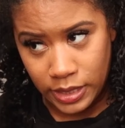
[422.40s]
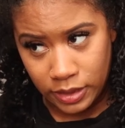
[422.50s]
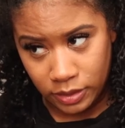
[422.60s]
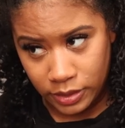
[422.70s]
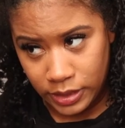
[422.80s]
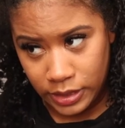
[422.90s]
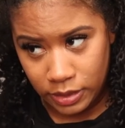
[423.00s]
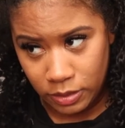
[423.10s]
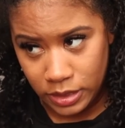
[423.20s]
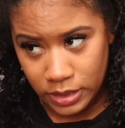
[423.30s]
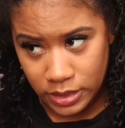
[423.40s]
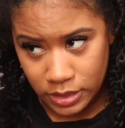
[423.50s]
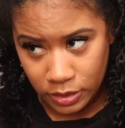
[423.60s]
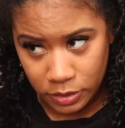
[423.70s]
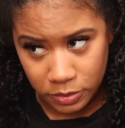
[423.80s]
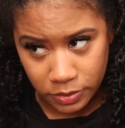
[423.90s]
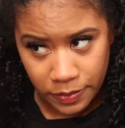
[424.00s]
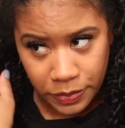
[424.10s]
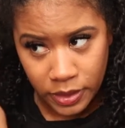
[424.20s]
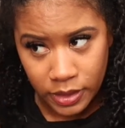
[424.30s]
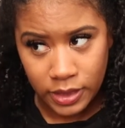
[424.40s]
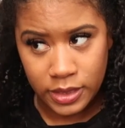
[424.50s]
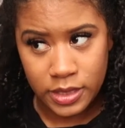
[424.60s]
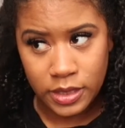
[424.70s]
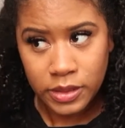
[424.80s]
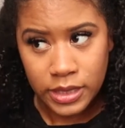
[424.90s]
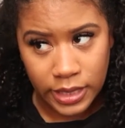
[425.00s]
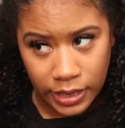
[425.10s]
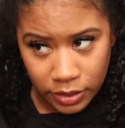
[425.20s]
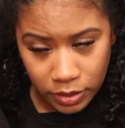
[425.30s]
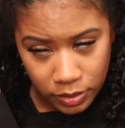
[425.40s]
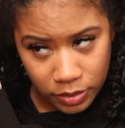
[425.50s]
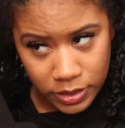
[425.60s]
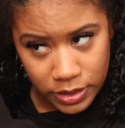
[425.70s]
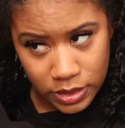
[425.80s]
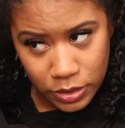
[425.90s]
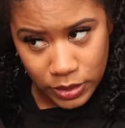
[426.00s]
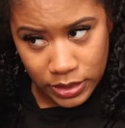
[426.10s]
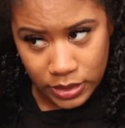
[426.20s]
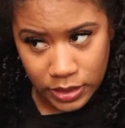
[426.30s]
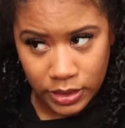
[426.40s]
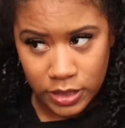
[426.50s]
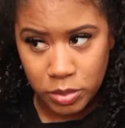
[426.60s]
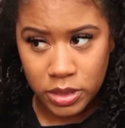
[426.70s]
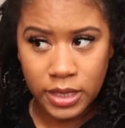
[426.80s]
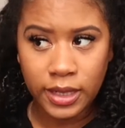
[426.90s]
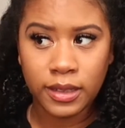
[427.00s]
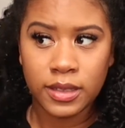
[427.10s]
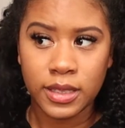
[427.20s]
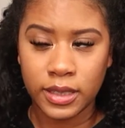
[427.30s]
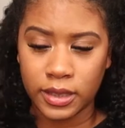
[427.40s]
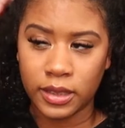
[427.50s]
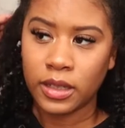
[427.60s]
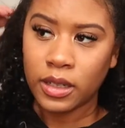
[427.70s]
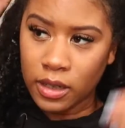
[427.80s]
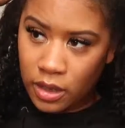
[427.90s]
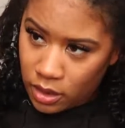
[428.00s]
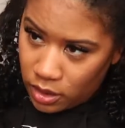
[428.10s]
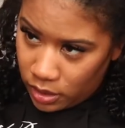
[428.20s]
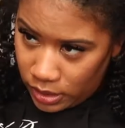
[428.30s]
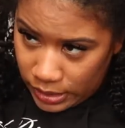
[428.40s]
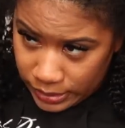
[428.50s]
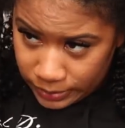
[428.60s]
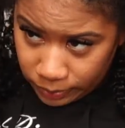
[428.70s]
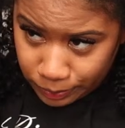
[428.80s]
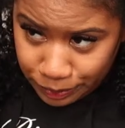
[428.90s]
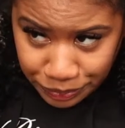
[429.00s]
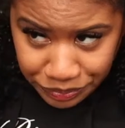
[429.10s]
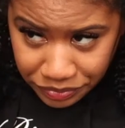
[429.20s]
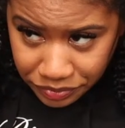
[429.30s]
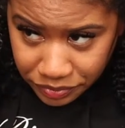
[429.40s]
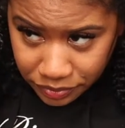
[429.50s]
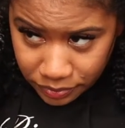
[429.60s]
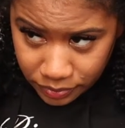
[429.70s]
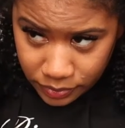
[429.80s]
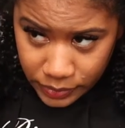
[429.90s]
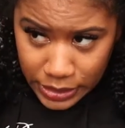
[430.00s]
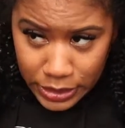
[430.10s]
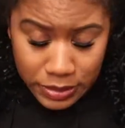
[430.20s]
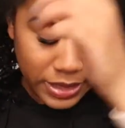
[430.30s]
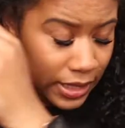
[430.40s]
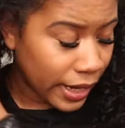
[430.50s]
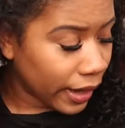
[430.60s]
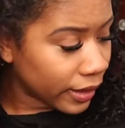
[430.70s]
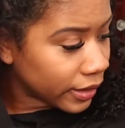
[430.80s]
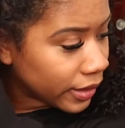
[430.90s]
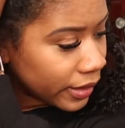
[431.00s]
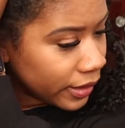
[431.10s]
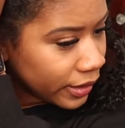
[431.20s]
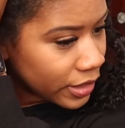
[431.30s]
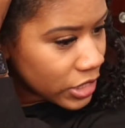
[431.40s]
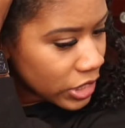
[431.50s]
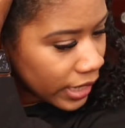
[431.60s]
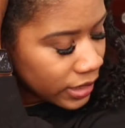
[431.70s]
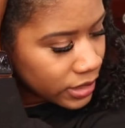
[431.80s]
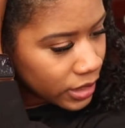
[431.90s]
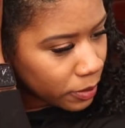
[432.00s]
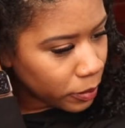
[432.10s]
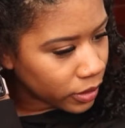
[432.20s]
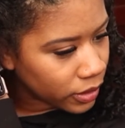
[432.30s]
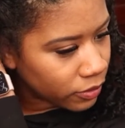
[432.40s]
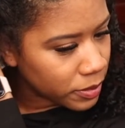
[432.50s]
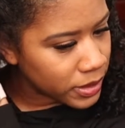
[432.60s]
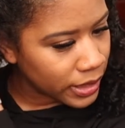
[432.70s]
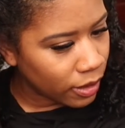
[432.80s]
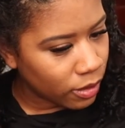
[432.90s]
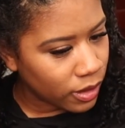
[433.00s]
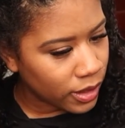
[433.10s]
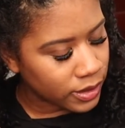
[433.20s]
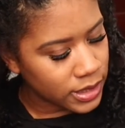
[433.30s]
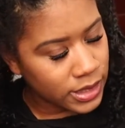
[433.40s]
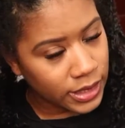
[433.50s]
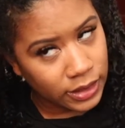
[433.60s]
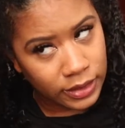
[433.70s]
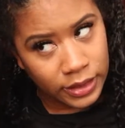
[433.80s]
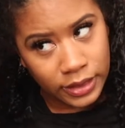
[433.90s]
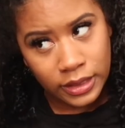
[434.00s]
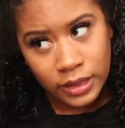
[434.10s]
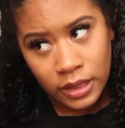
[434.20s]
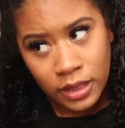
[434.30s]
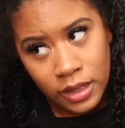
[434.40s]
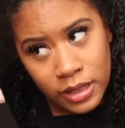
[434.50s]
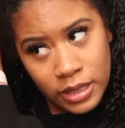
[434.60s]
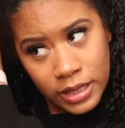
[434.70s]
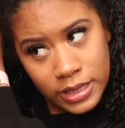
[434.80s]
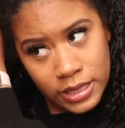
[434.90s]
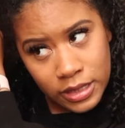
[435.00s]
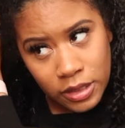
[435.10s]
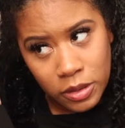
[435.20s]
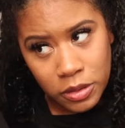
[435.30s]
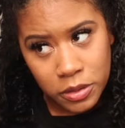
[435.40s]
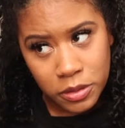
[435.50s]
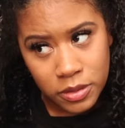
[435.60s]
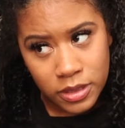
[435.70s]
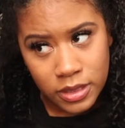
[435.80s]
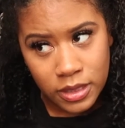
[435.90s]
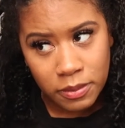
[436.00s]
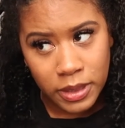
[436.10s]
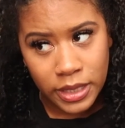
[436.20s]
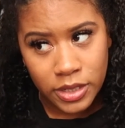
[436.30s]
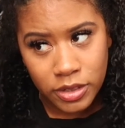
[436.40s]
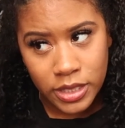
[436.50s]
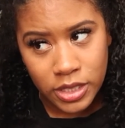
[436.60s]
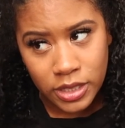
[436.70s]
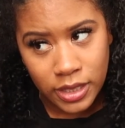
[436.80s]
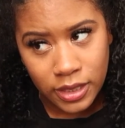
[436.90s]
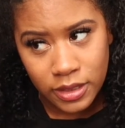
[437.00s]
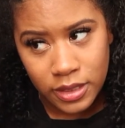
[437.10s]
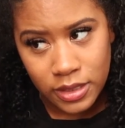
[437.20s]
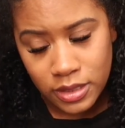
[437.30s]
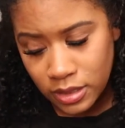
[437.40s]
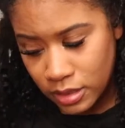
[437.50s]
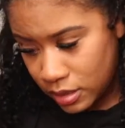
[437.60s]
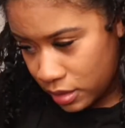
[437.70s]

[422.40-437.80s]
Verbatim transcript: tangling with itself. It's still detangled, it's twisted, it's protected. Um, So it's not getting jacked up or ripped out on the daily. It still holds some hydration at least.